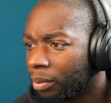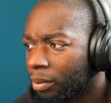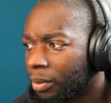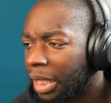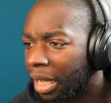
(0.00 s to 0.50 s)

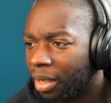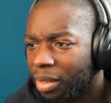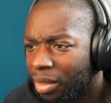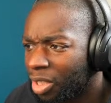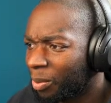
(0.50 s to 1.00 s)
Yeah, it
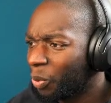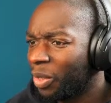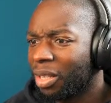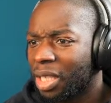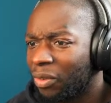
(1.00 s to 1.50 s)
just looks a bit weird
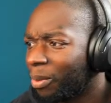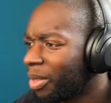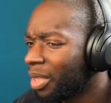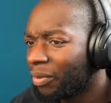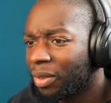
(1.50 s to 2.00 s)
because it's
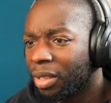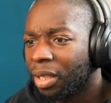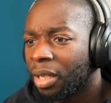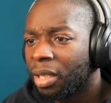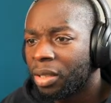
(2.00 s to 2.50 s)
formatted differently.
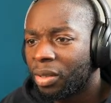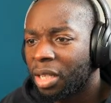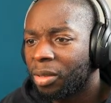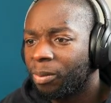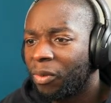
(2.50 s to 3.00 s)
So that
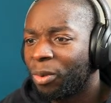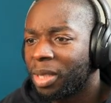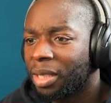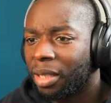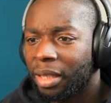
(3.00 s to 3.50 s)
should be
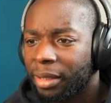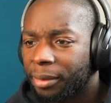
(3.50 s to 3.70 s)
formatted like that.